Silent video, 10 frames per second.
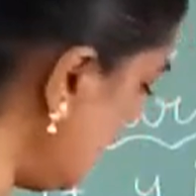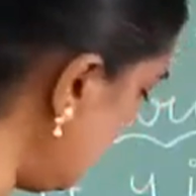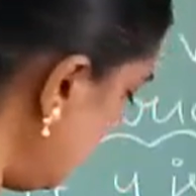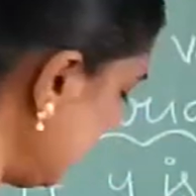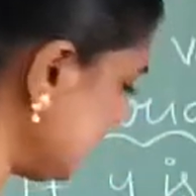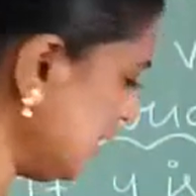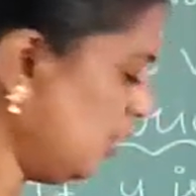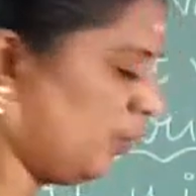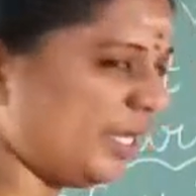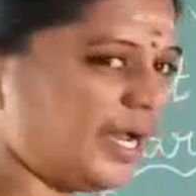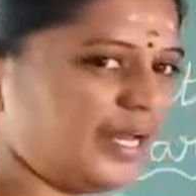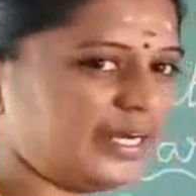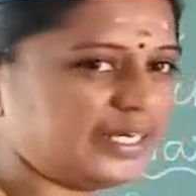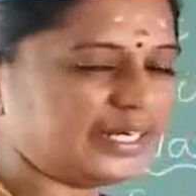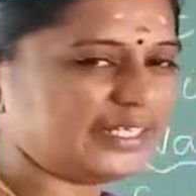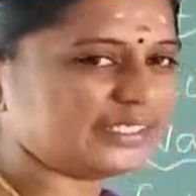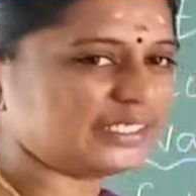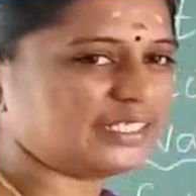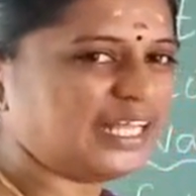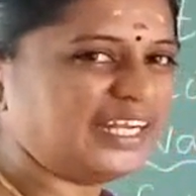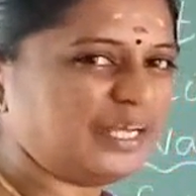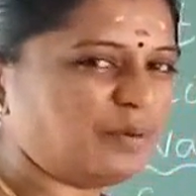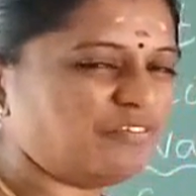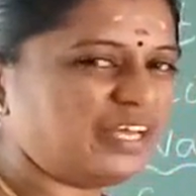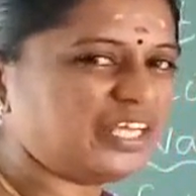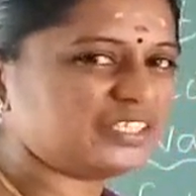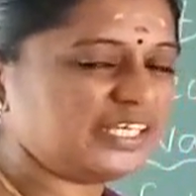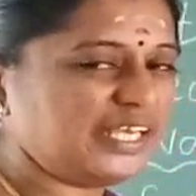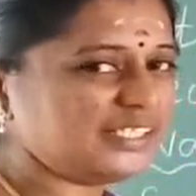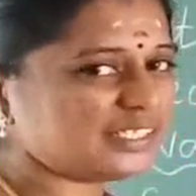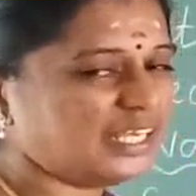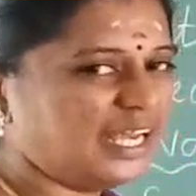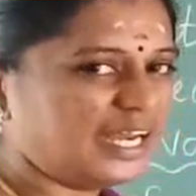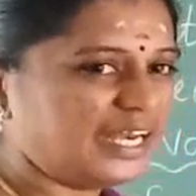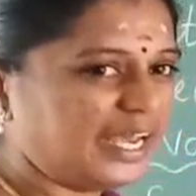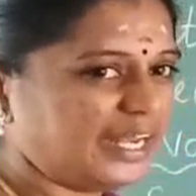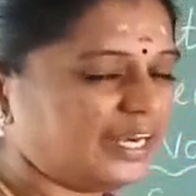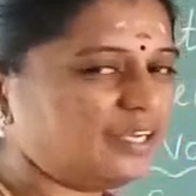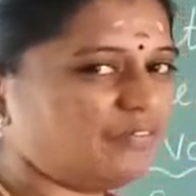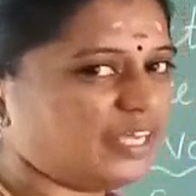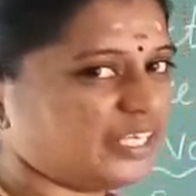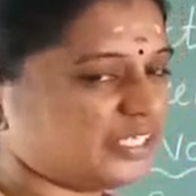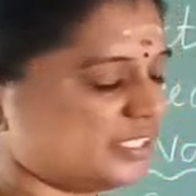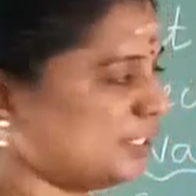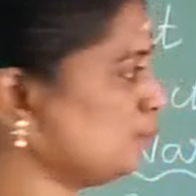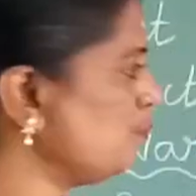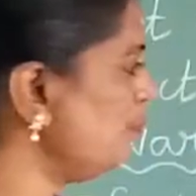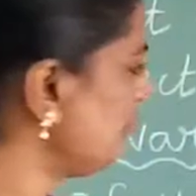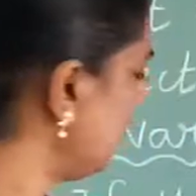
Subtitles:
or x and y are decrease. That type of variation is direct variation.